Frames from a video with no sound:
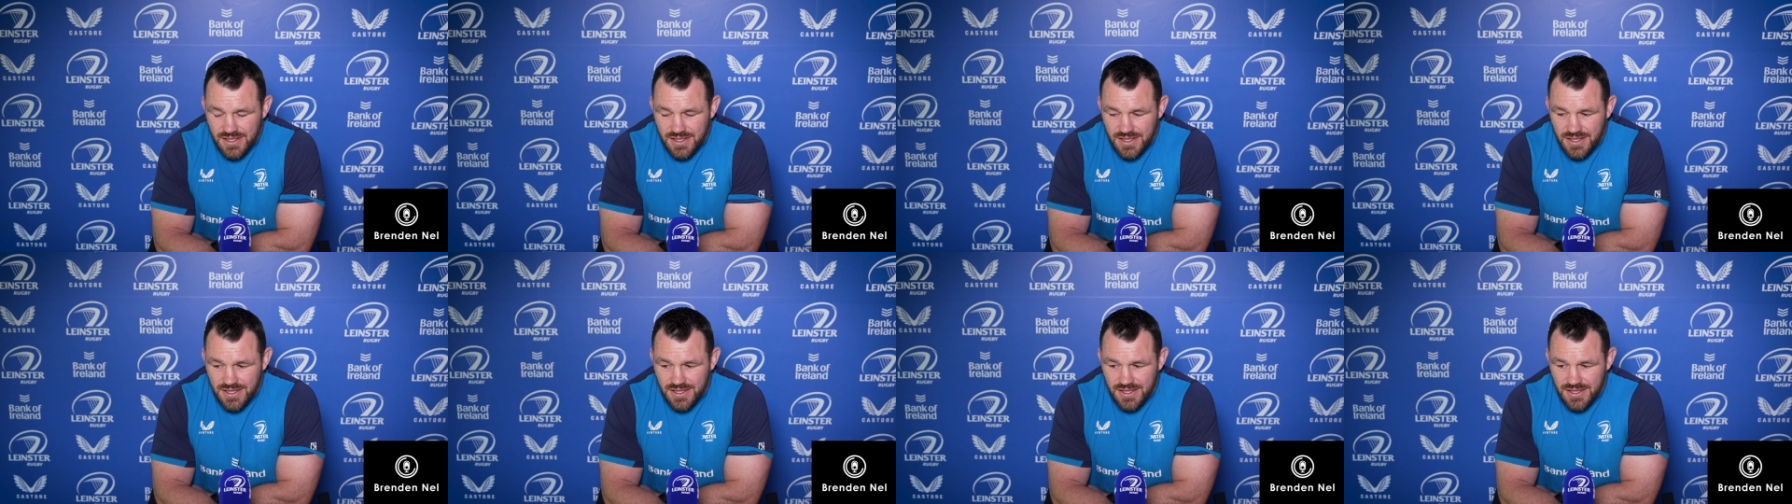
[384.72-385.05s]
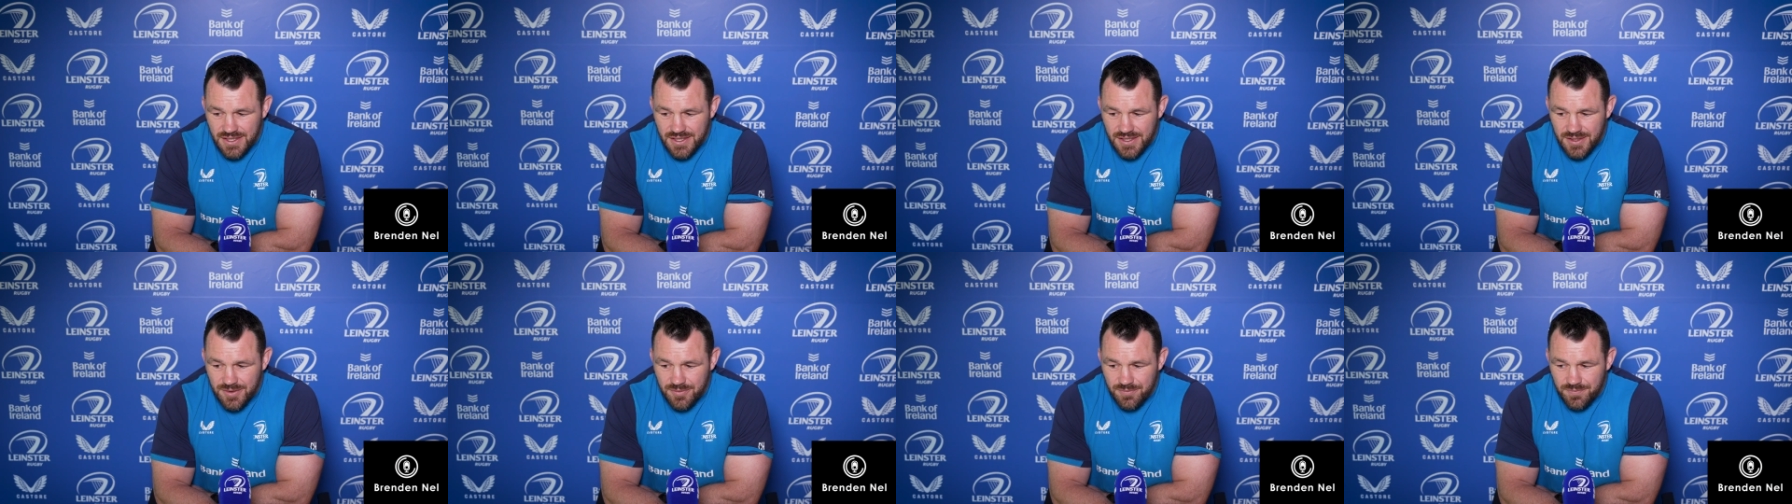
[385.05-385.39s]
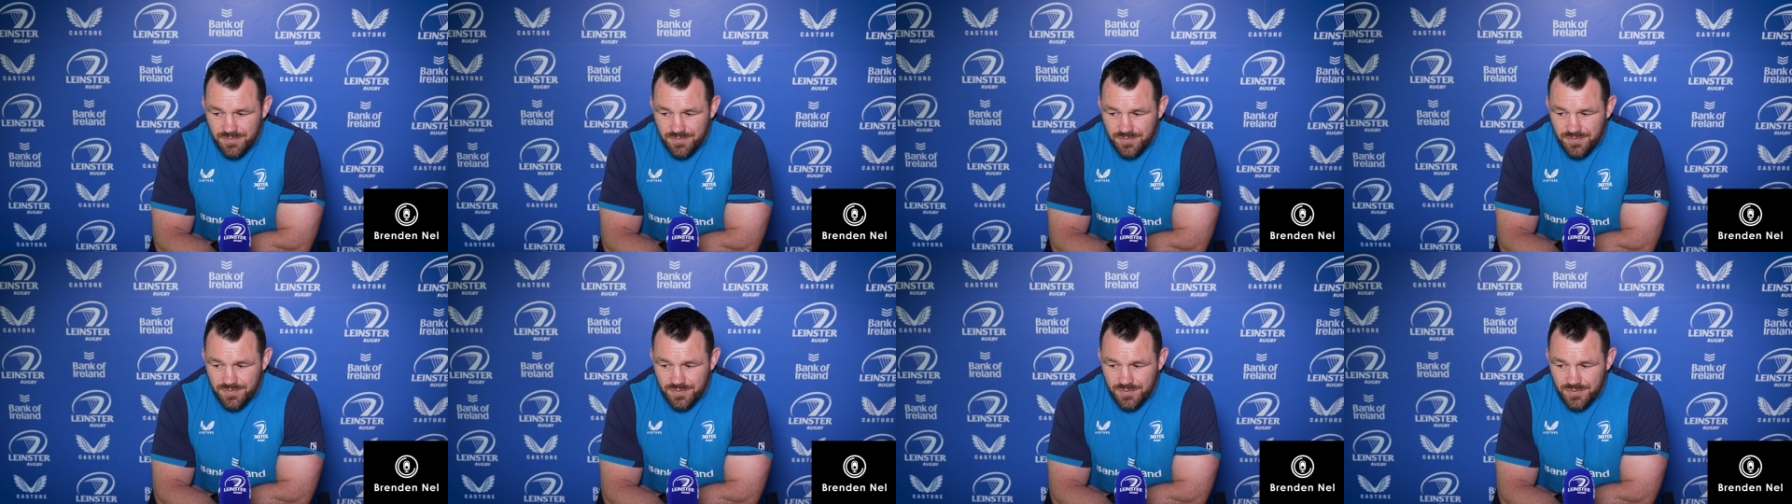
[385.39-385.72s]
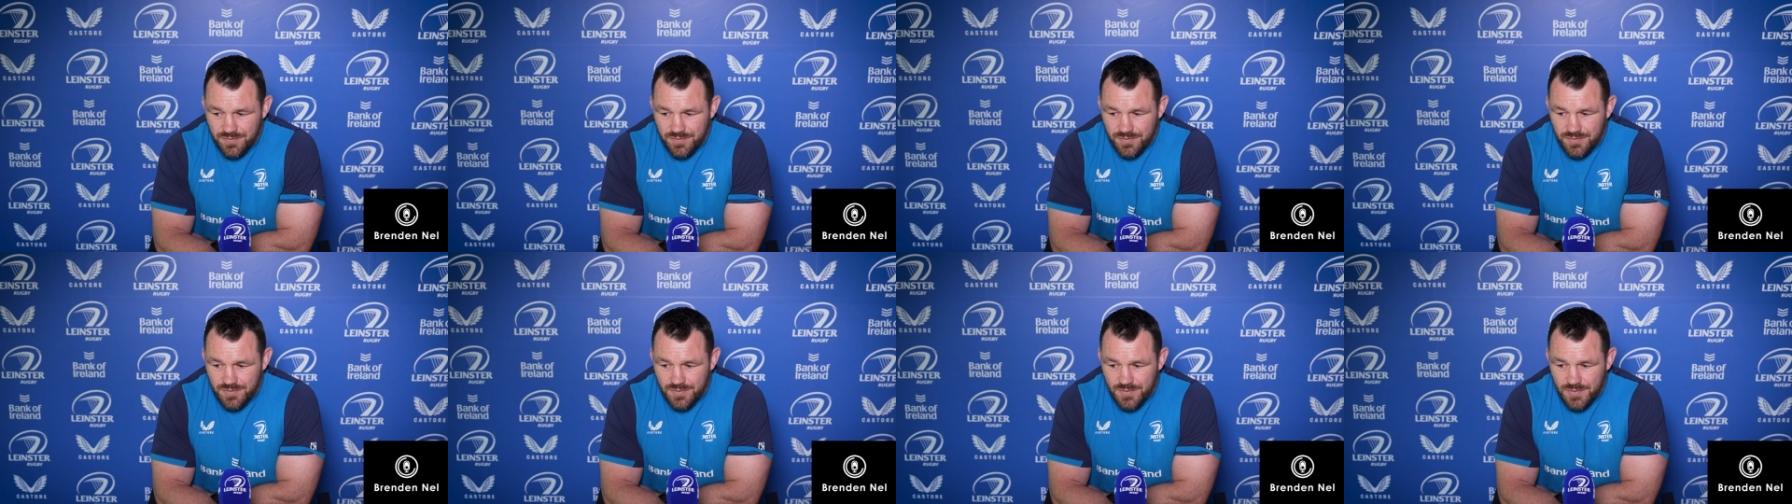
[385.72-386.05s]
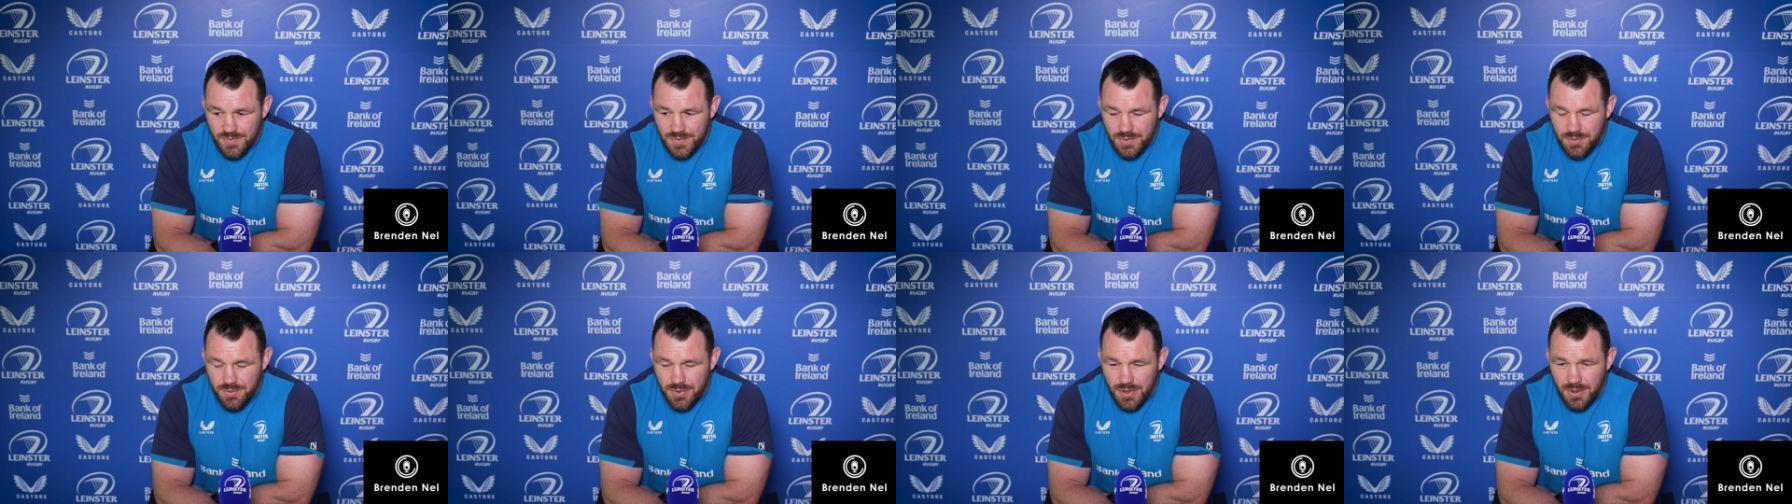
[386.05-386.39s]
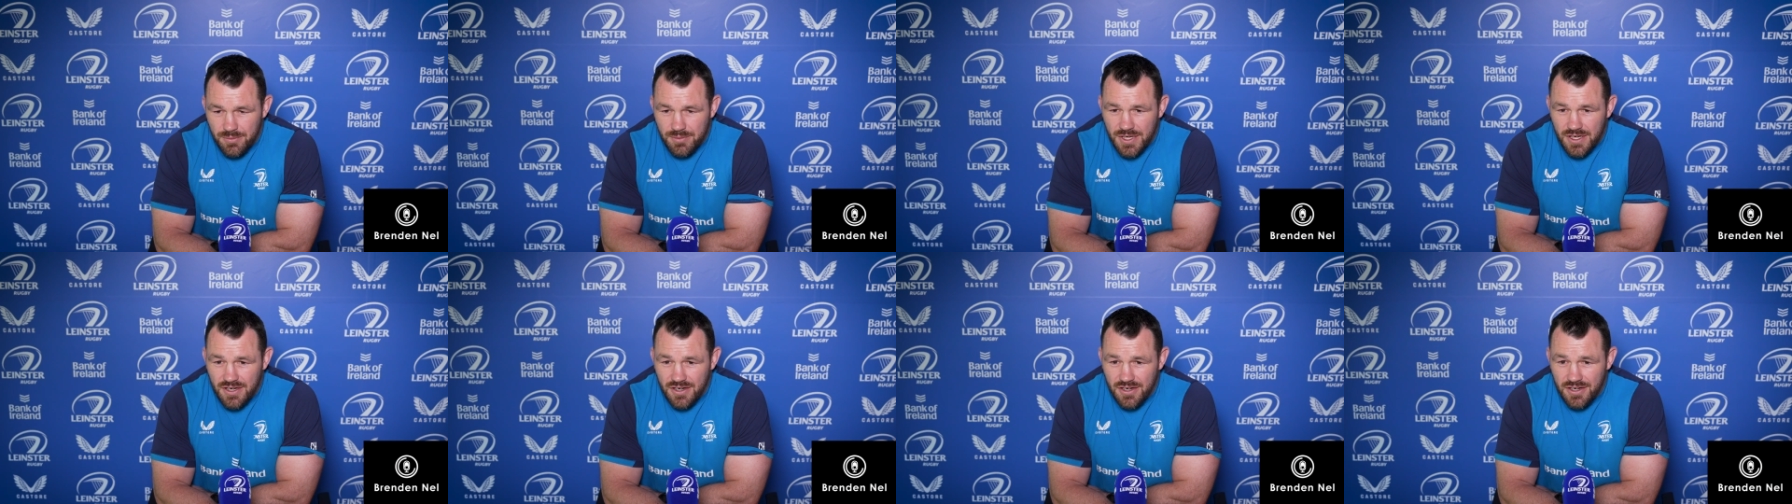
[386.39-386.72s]
Um, we
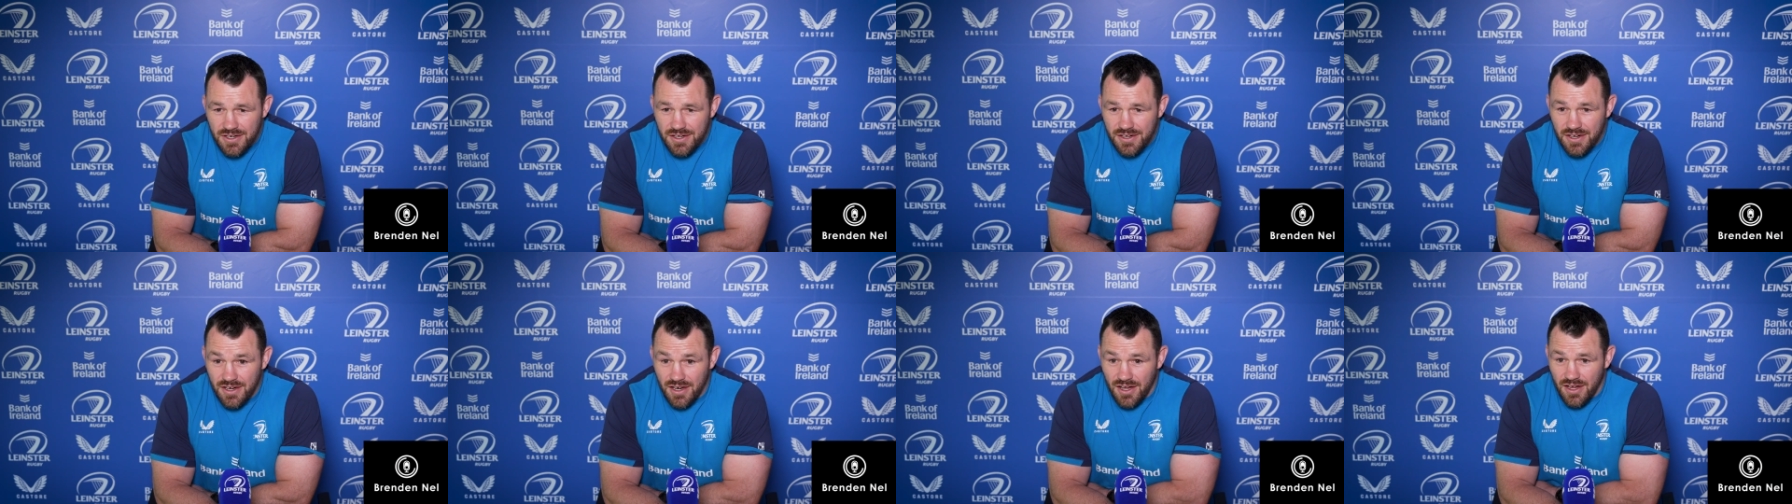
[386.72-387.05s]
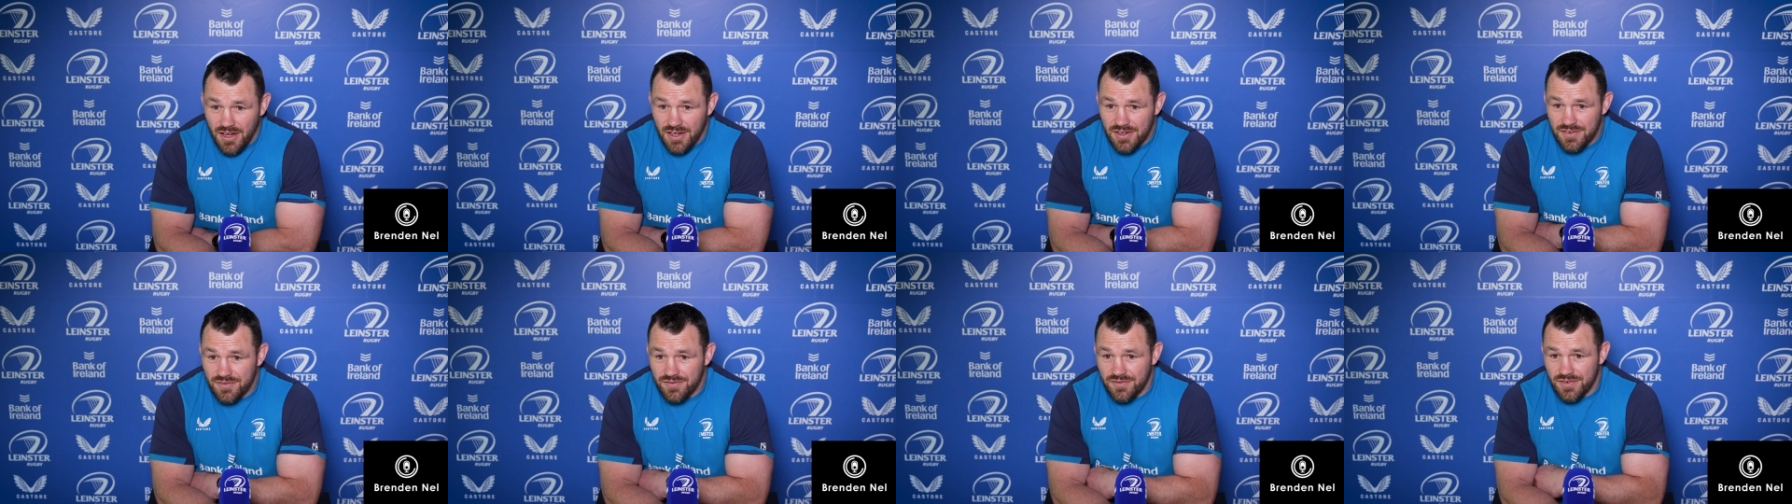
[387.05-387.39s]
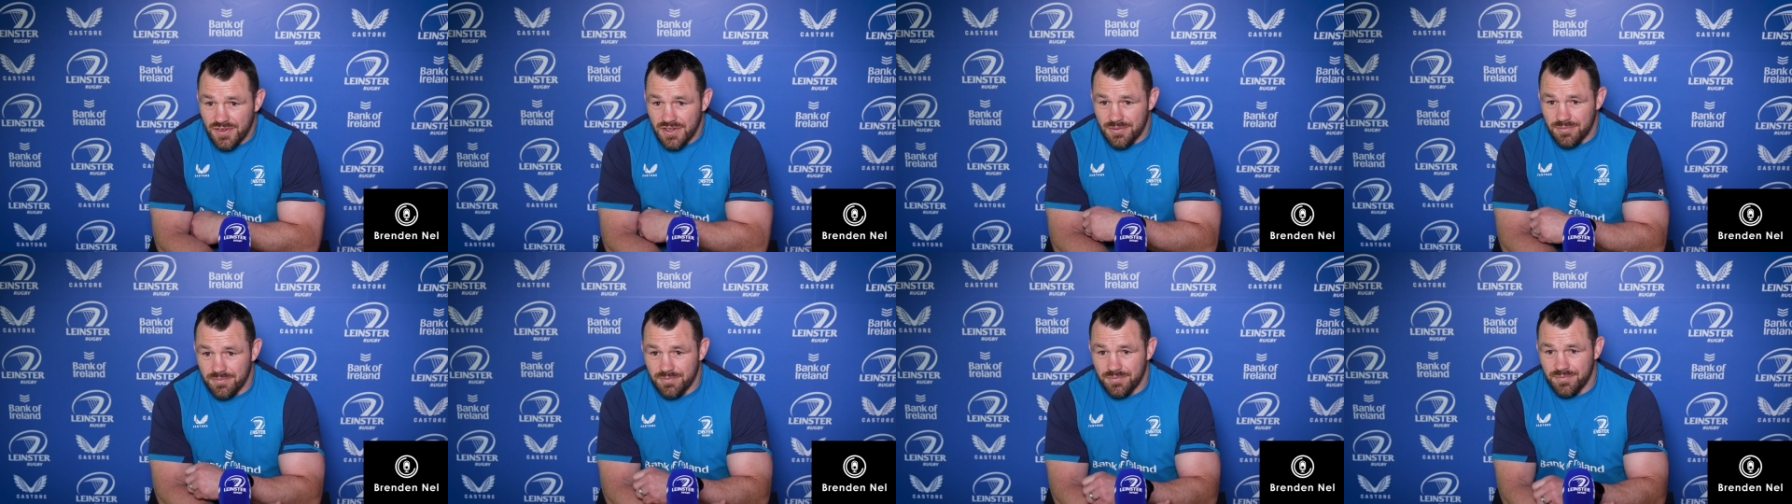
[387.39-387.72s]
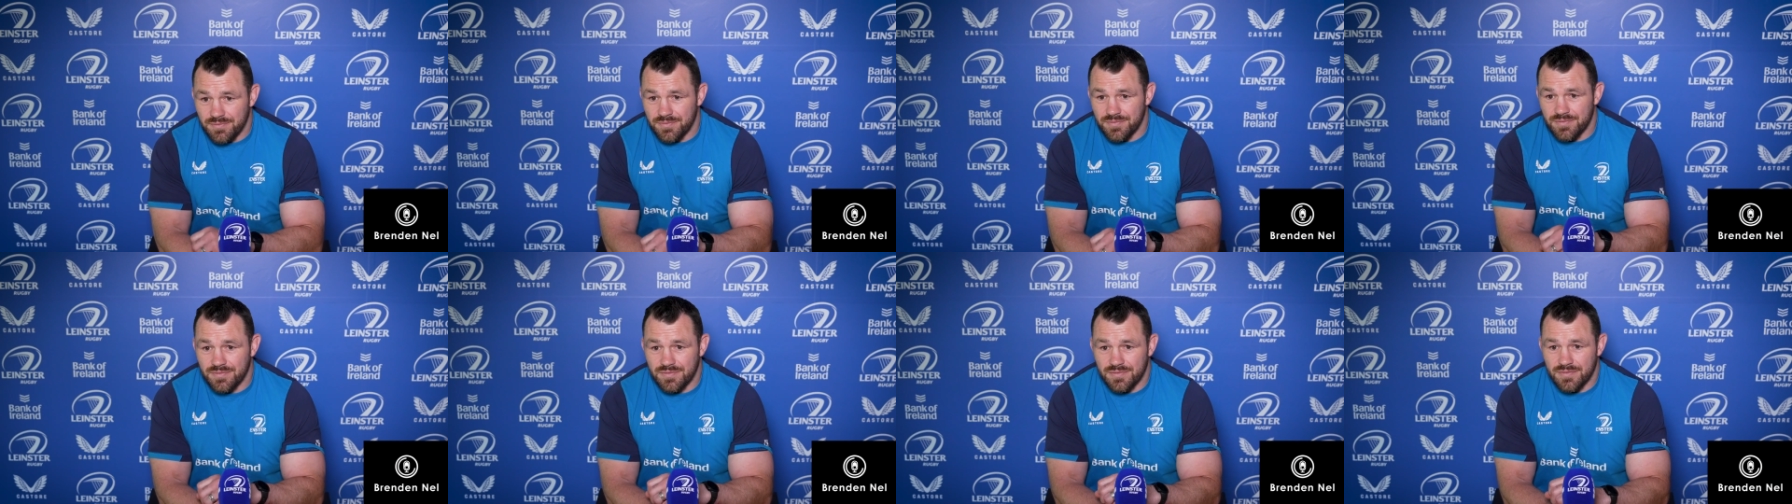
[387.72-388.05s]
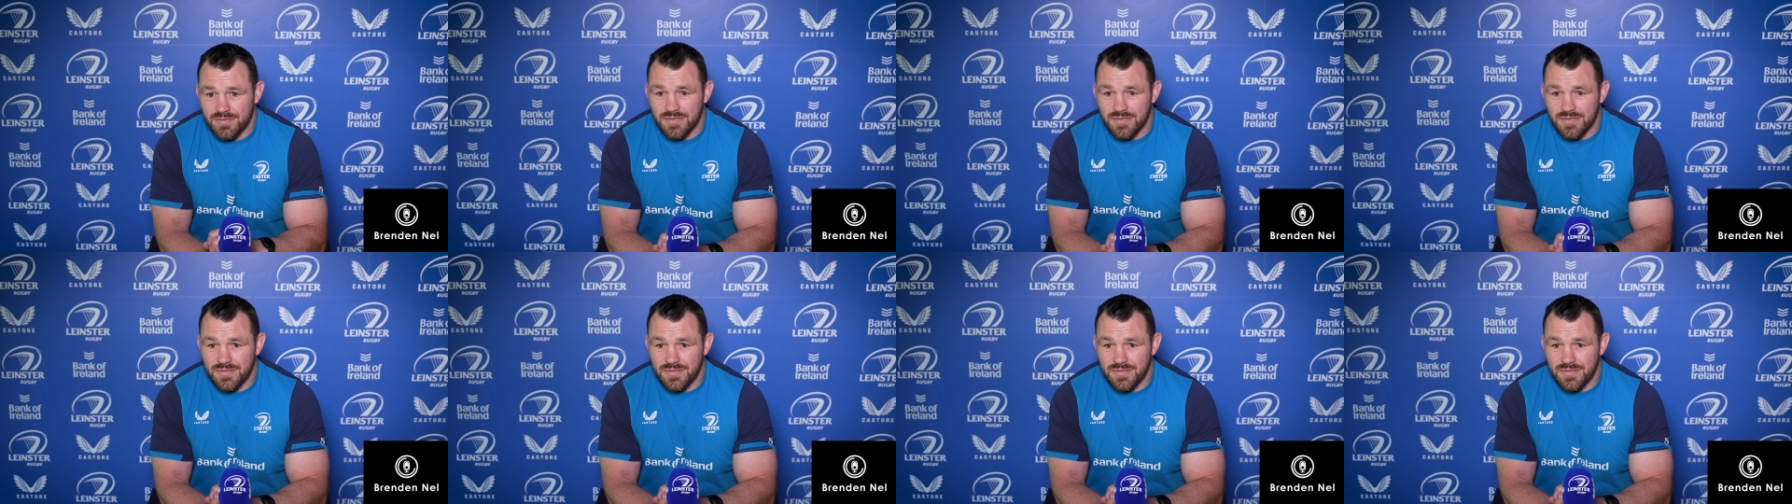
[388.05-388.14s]
probably learned a lot from